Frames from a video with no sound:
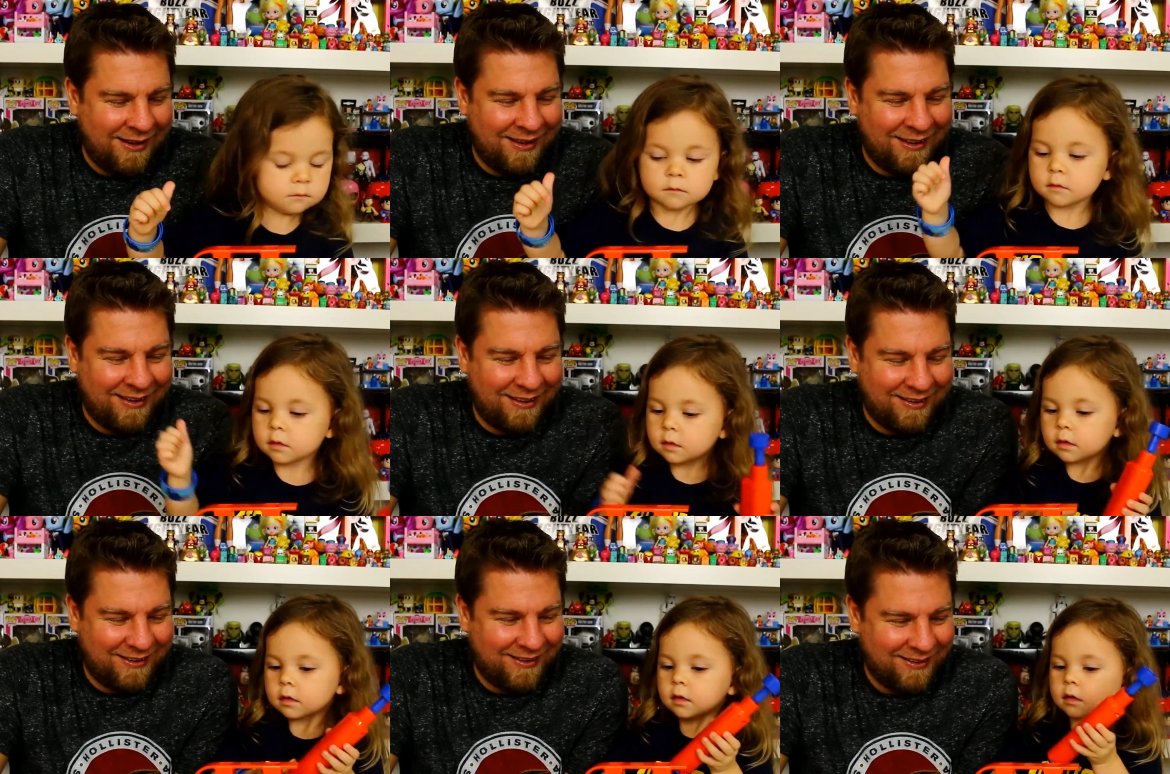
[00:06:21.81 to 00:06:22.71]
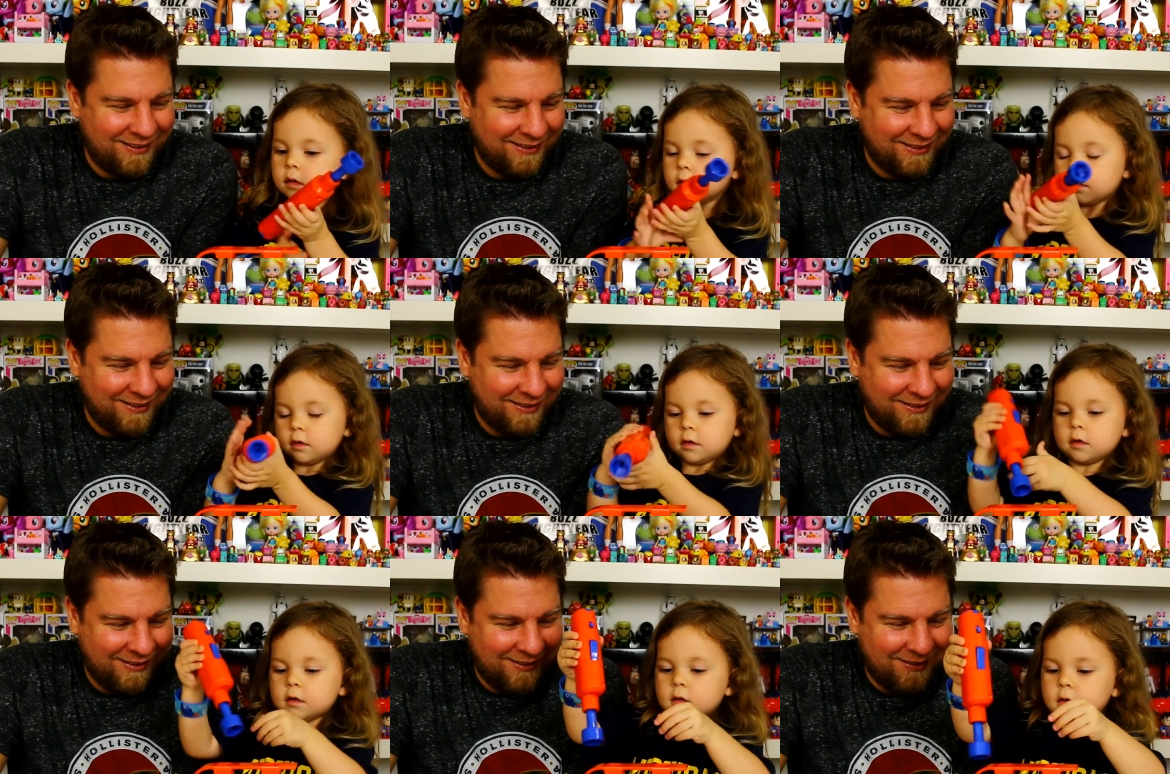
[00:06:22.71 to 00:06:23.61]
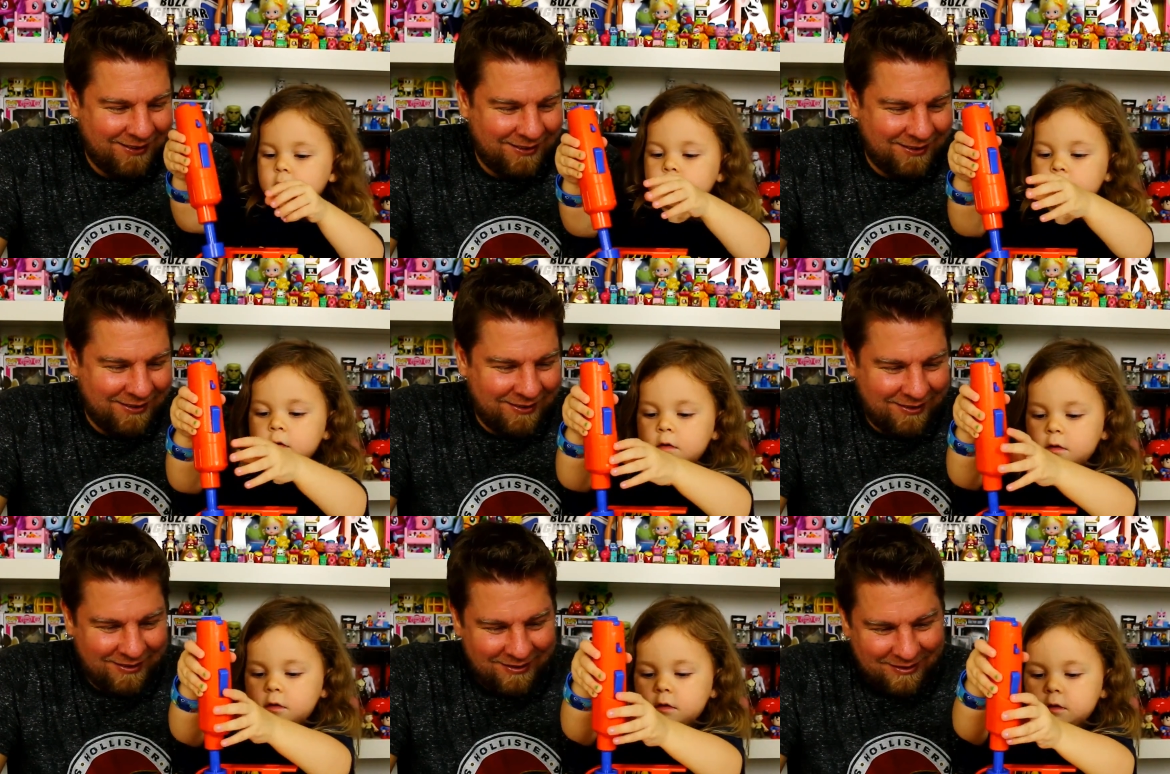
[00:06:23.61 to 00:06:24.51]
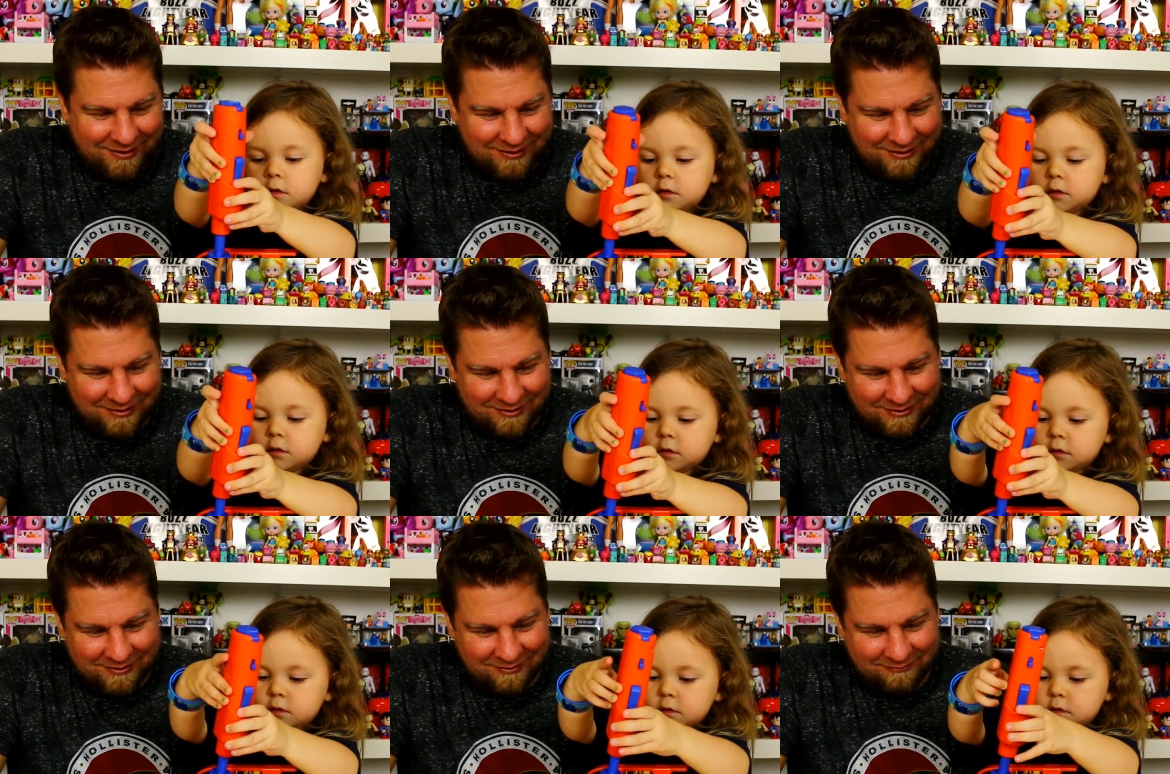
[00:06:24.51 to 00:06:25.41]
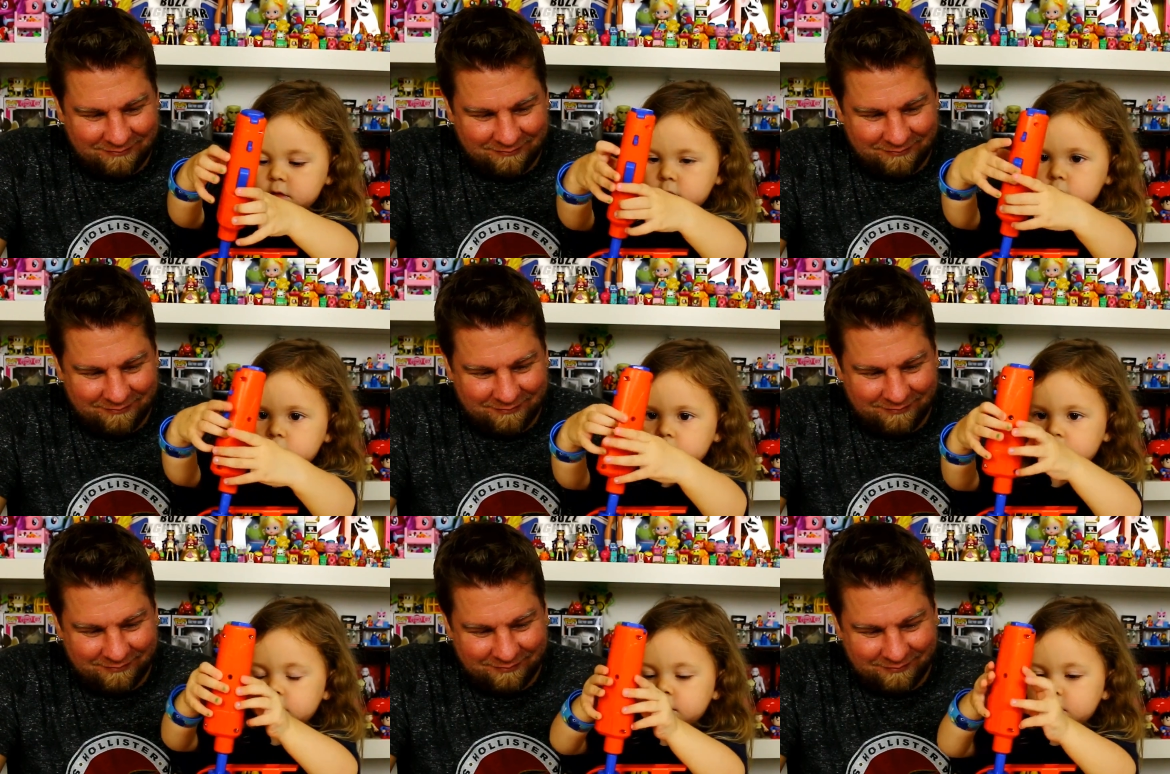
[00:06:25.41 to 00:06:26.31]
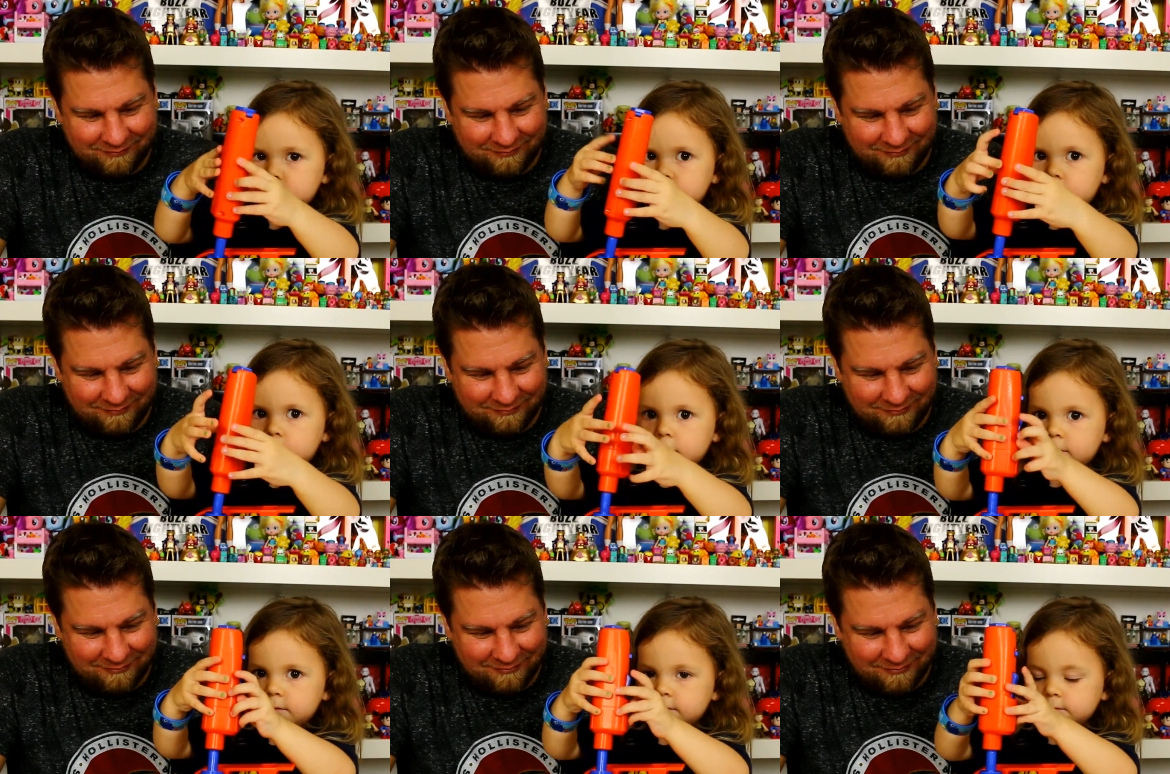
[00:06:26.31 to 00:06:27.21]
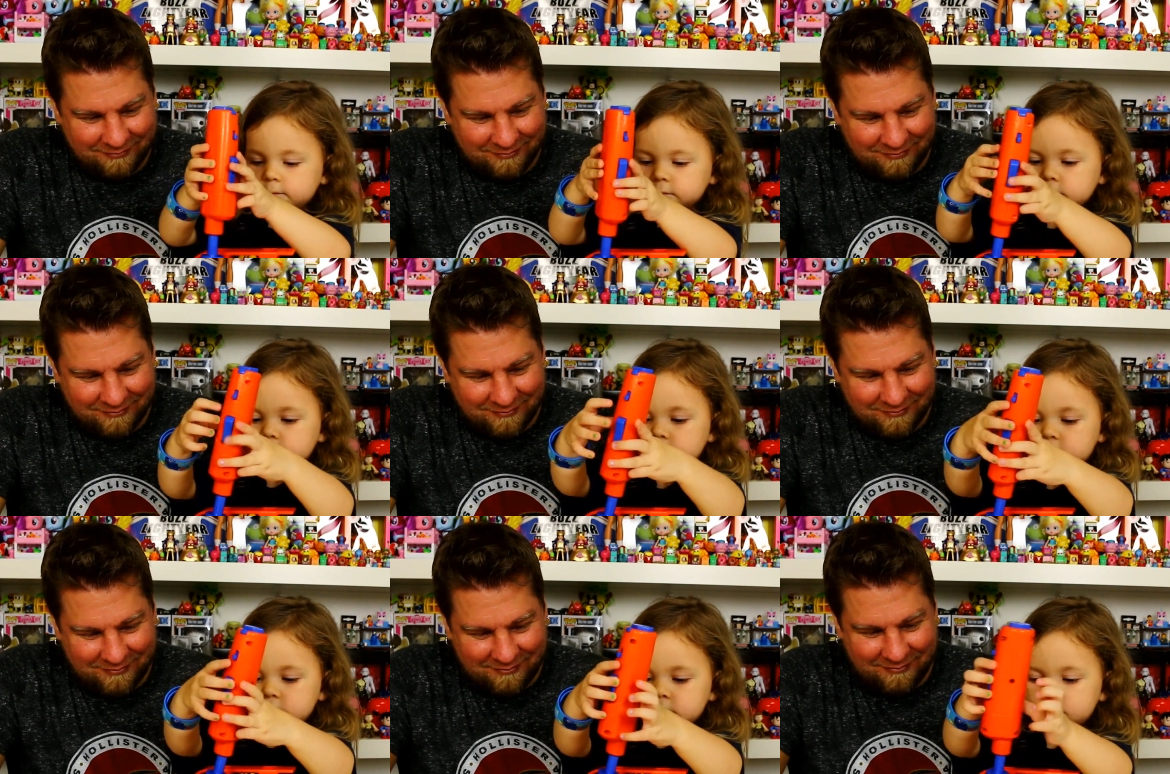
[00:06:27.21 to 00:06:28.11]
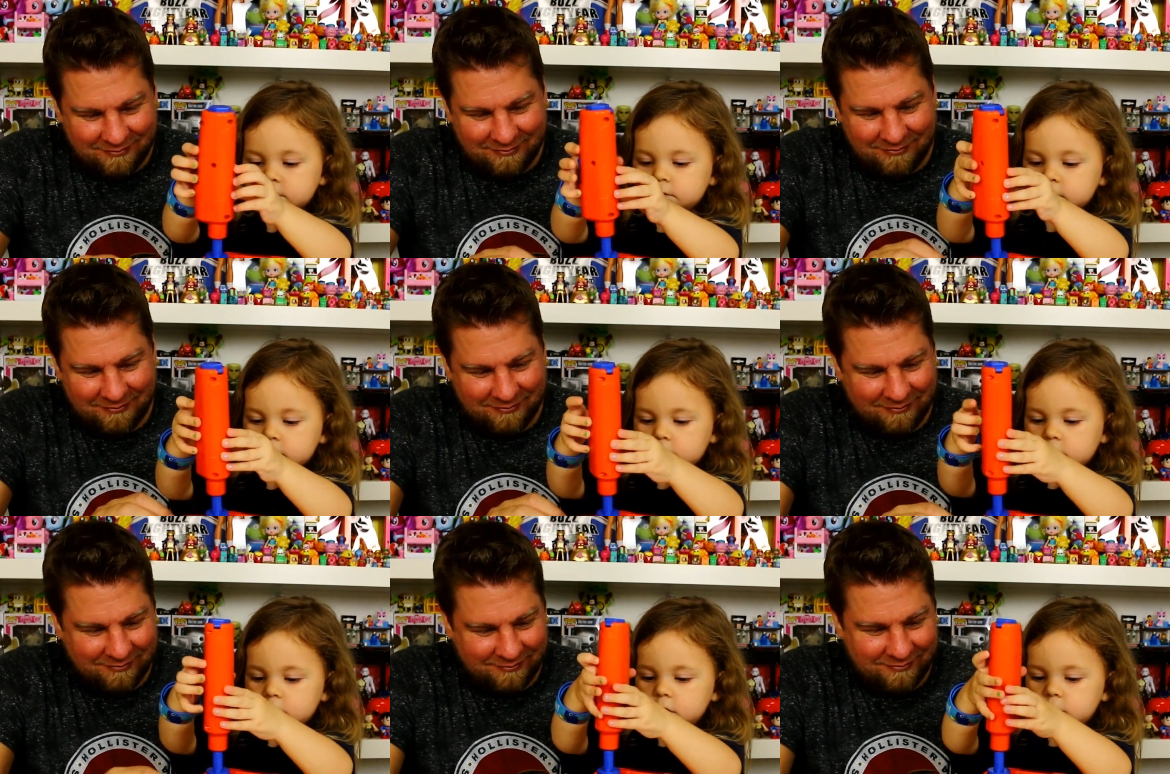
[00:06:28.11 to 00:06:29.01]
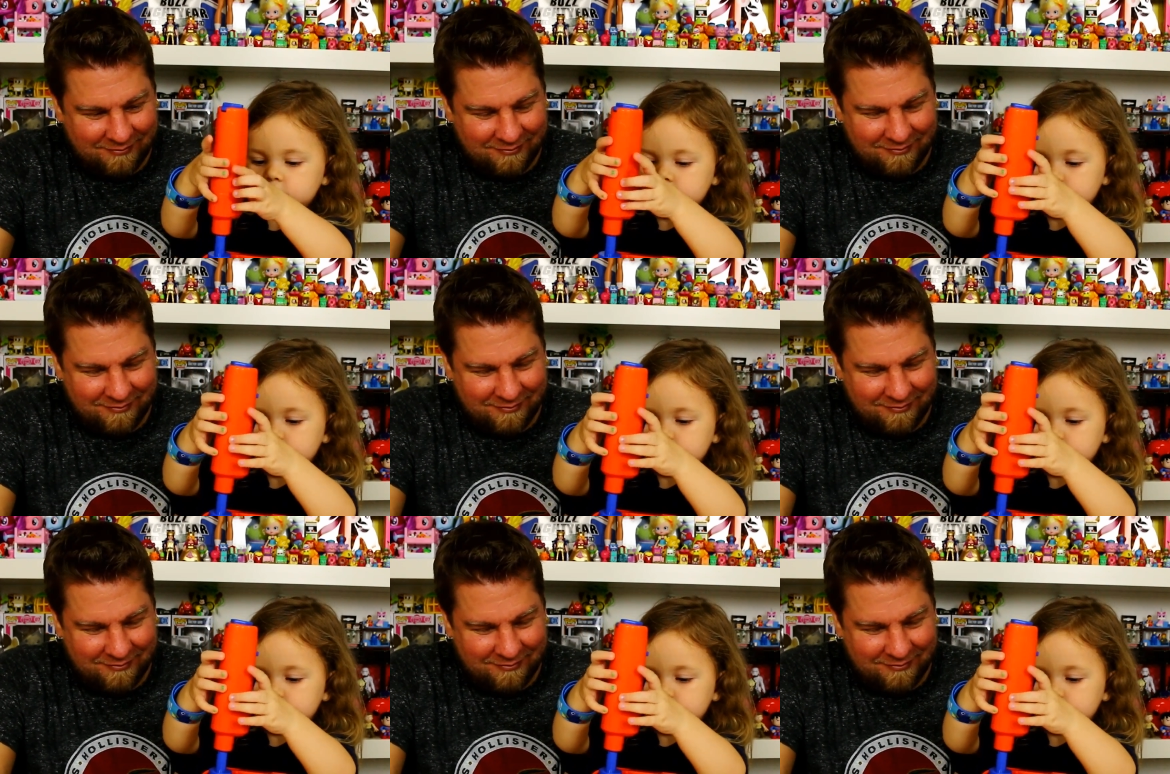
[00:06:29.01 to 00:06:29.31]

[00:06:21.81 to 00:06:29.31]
Nobody speaks.